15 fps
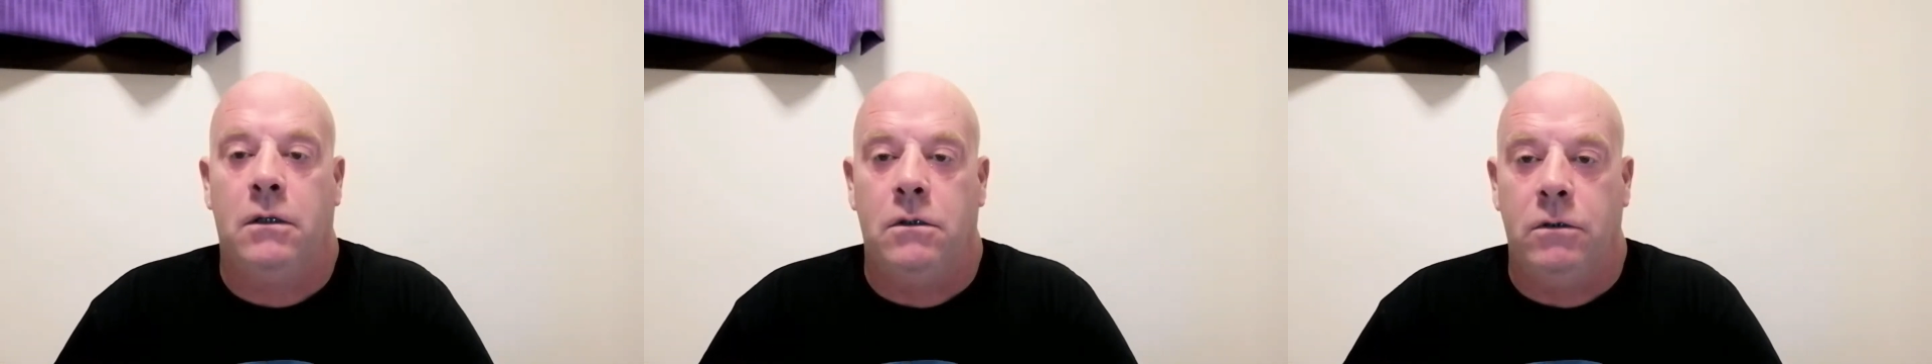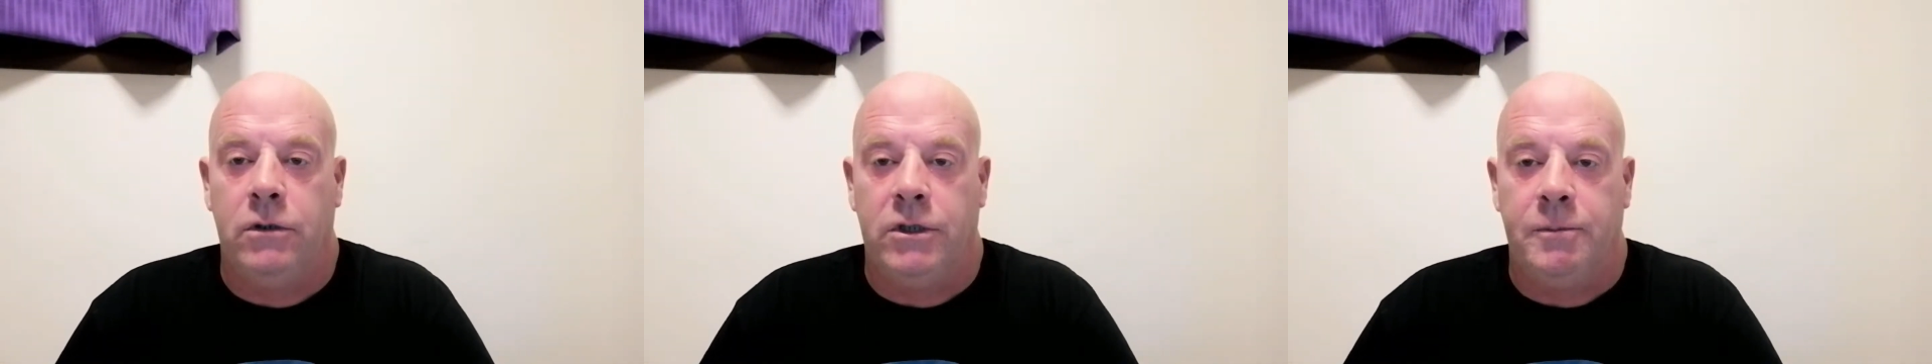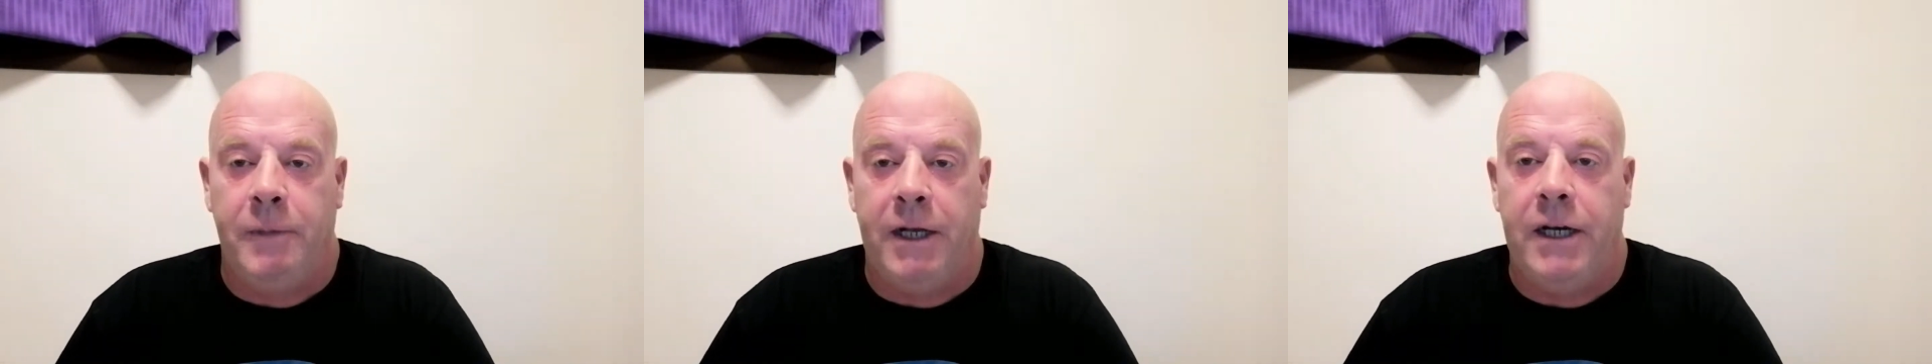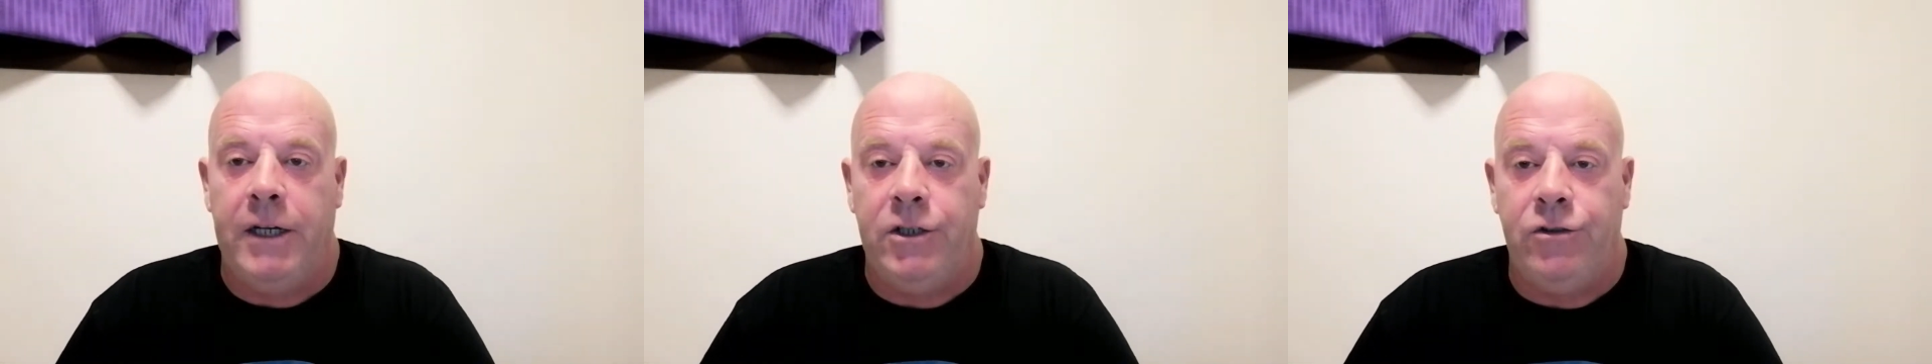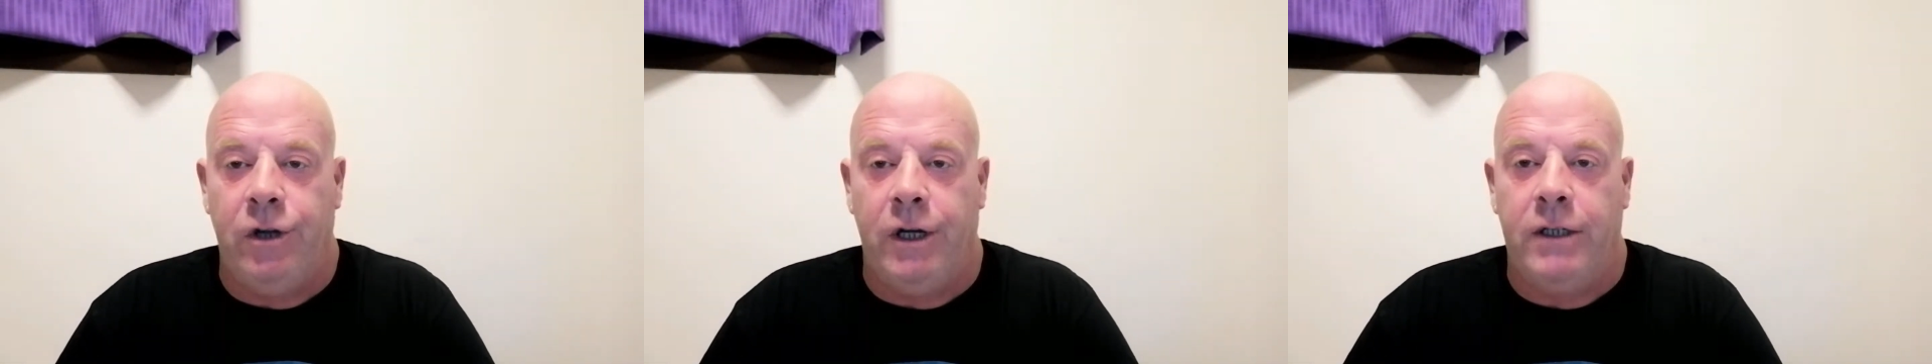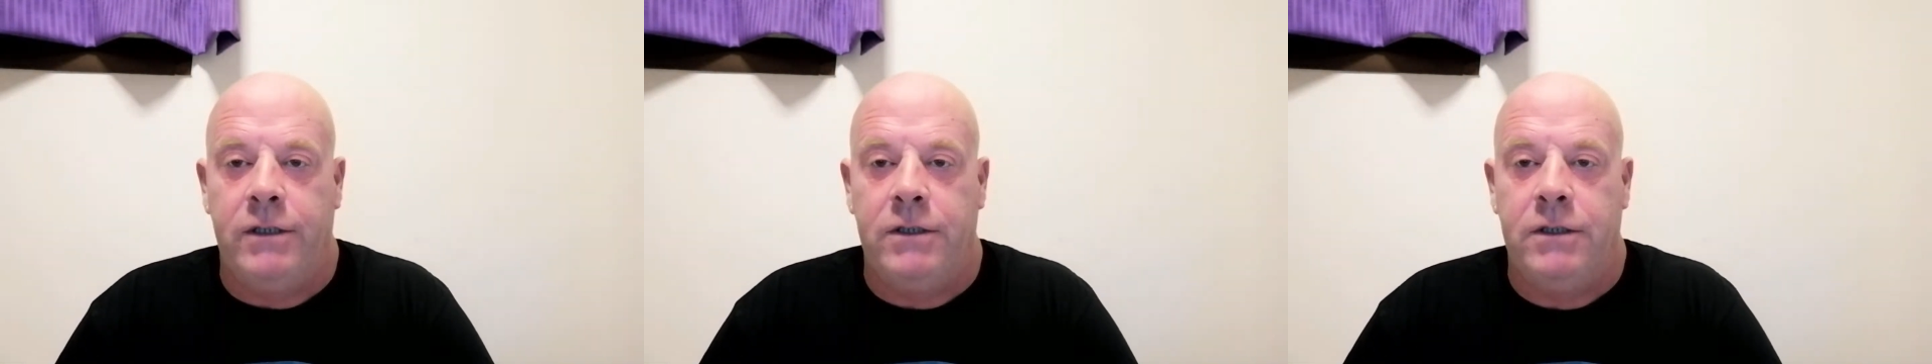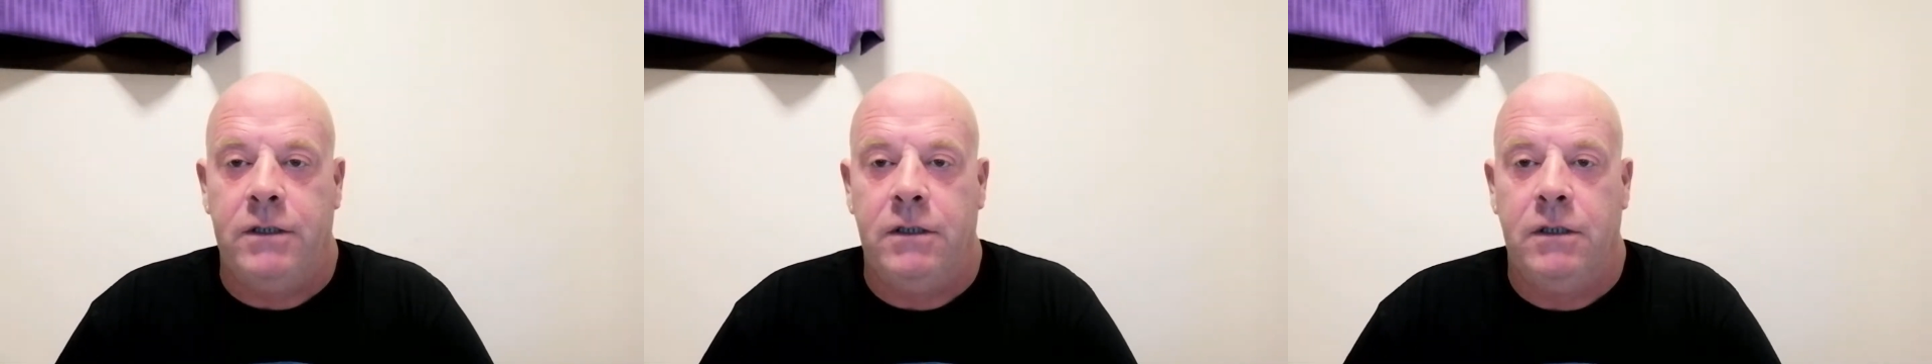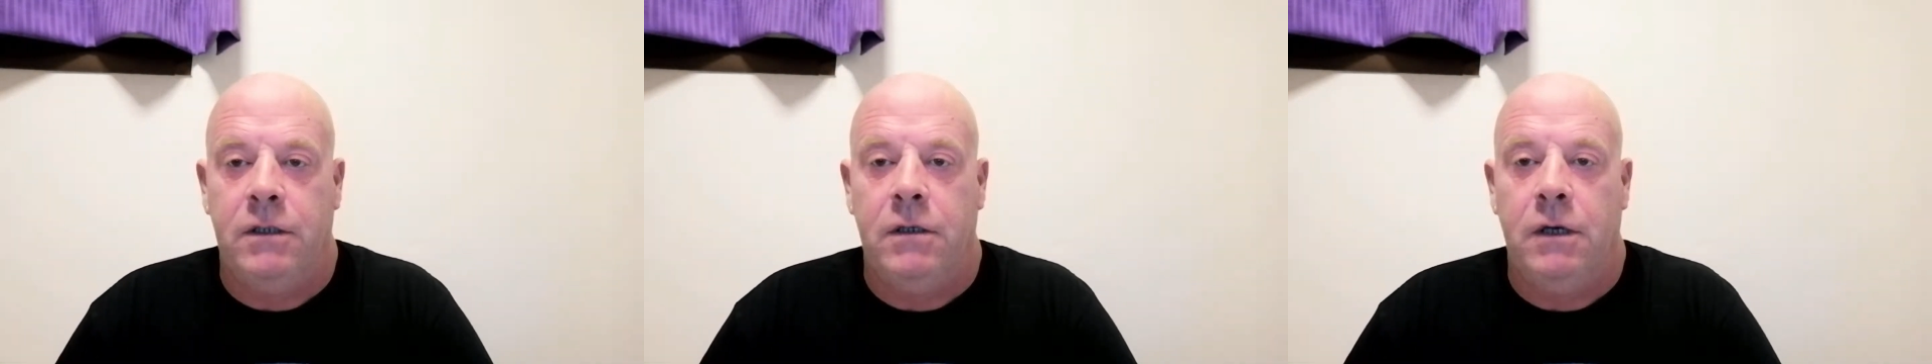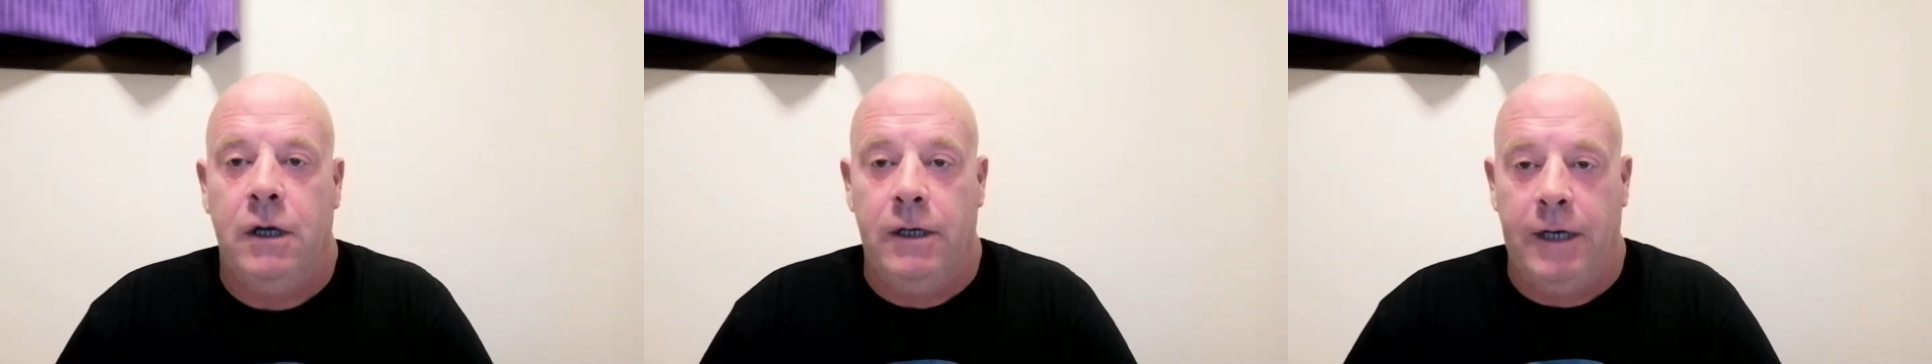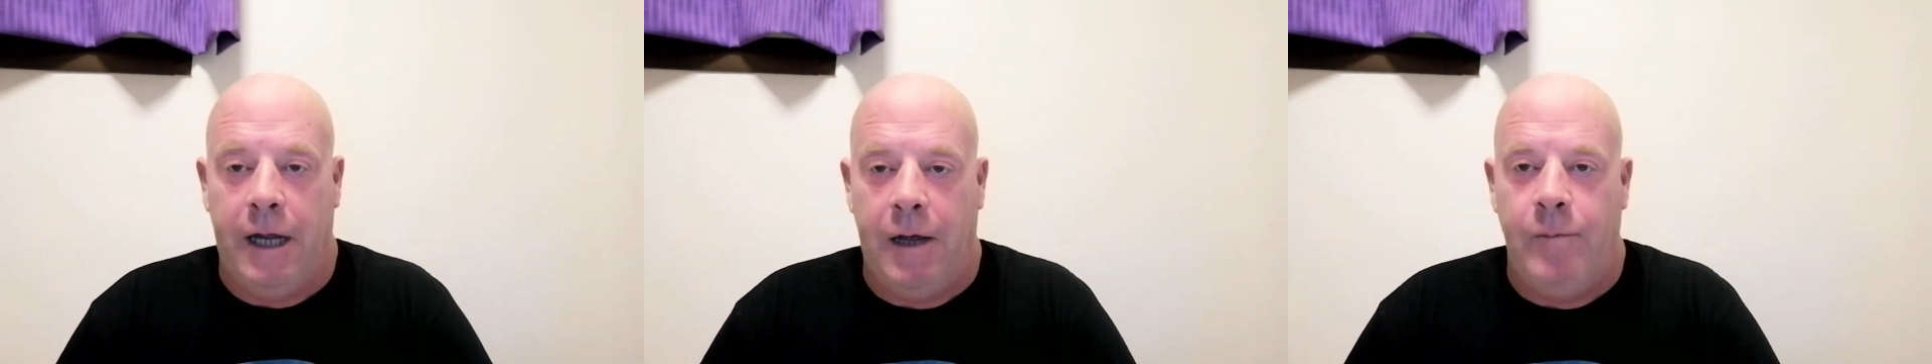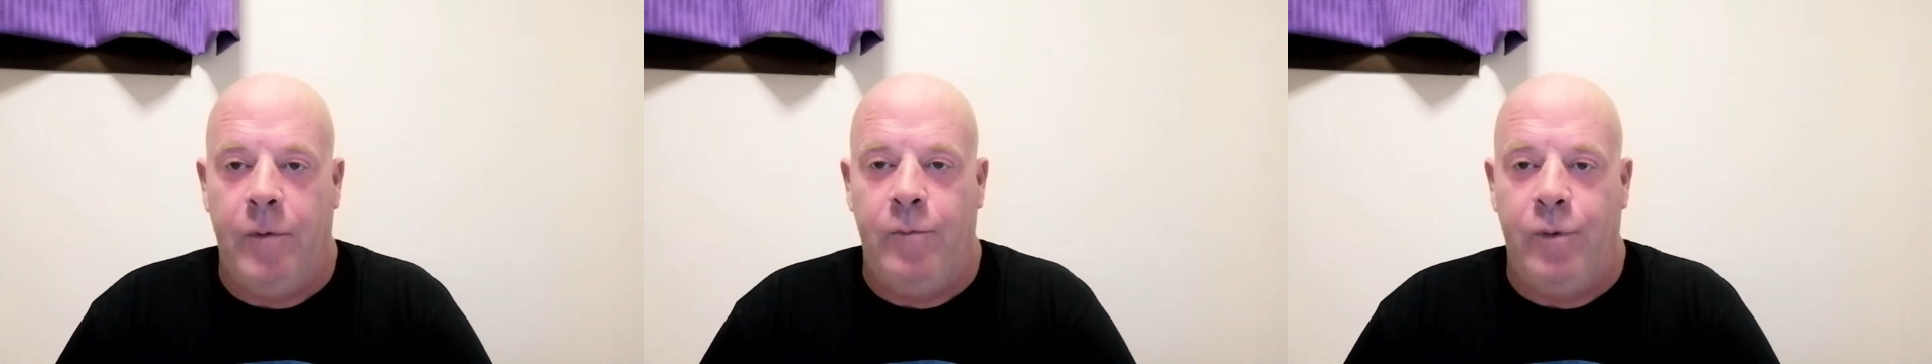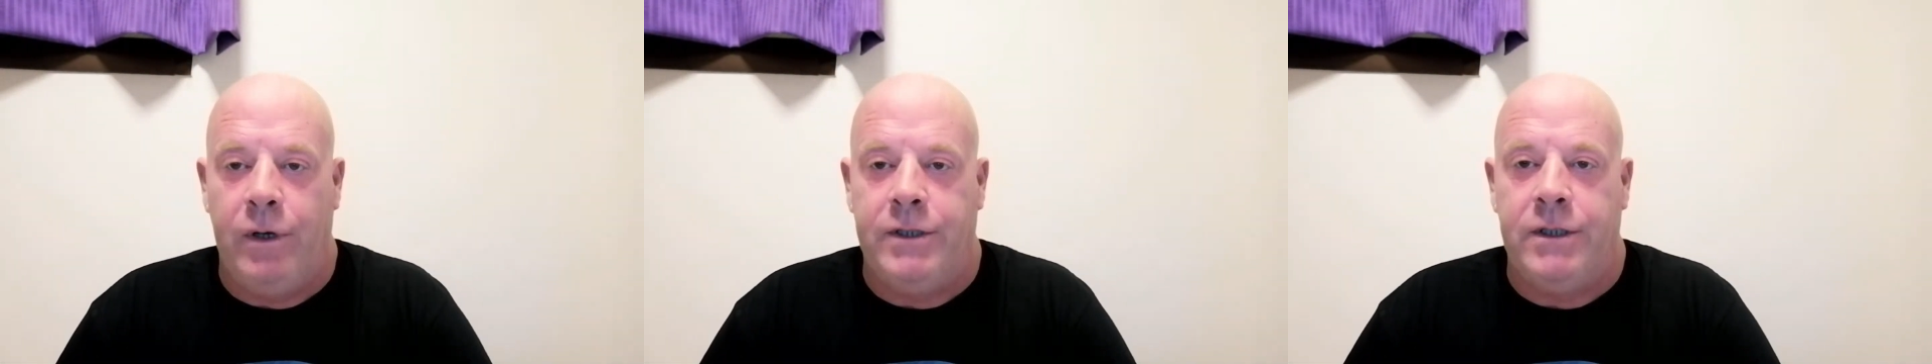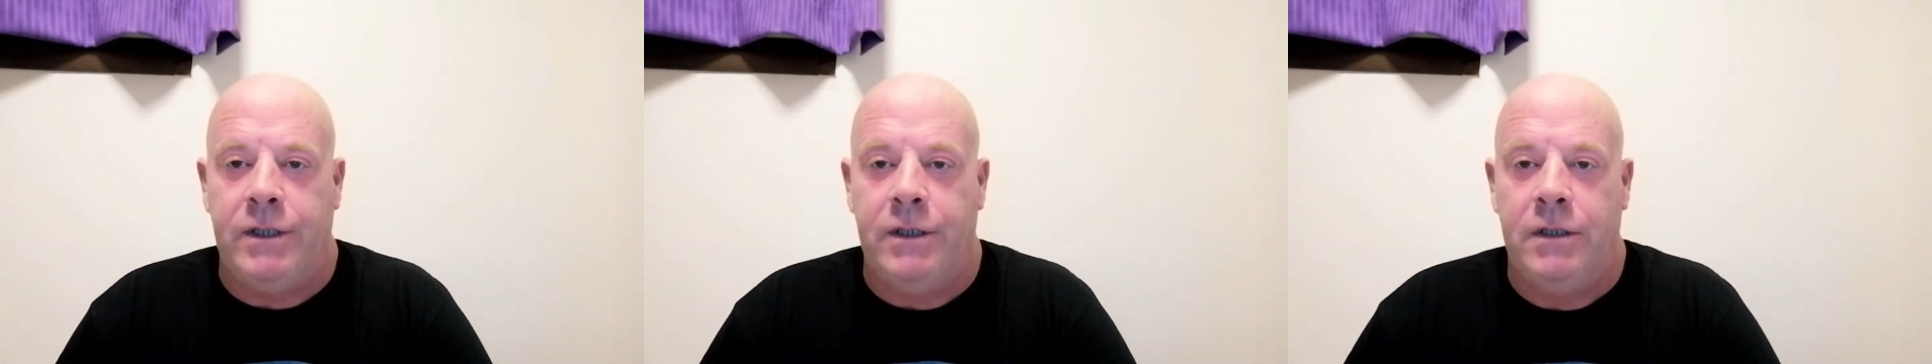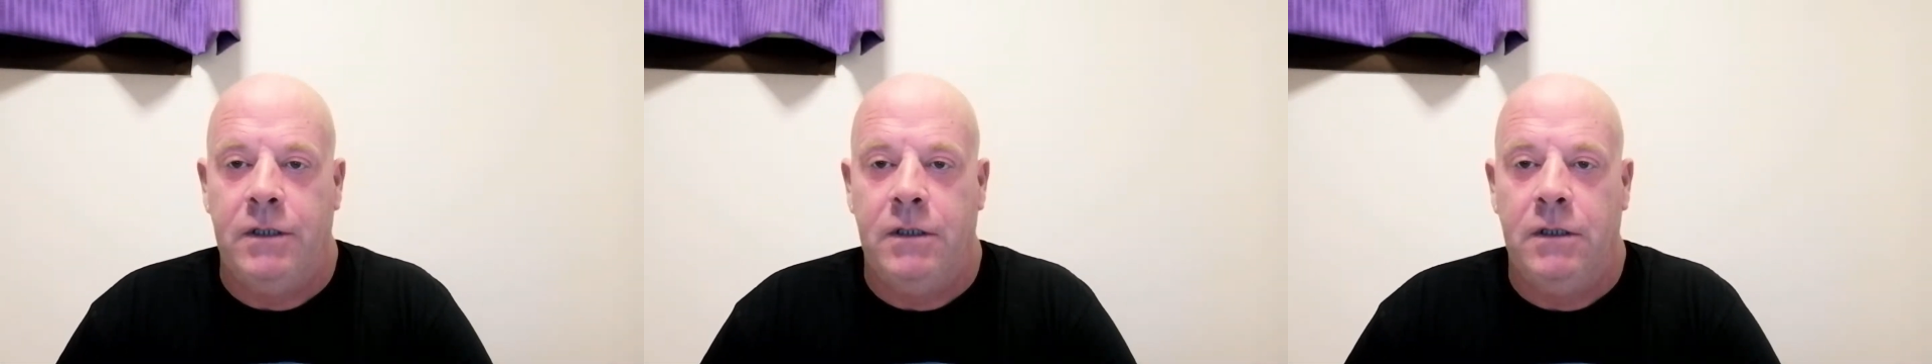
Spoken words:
caught smuggling drugs and now I'm in prison.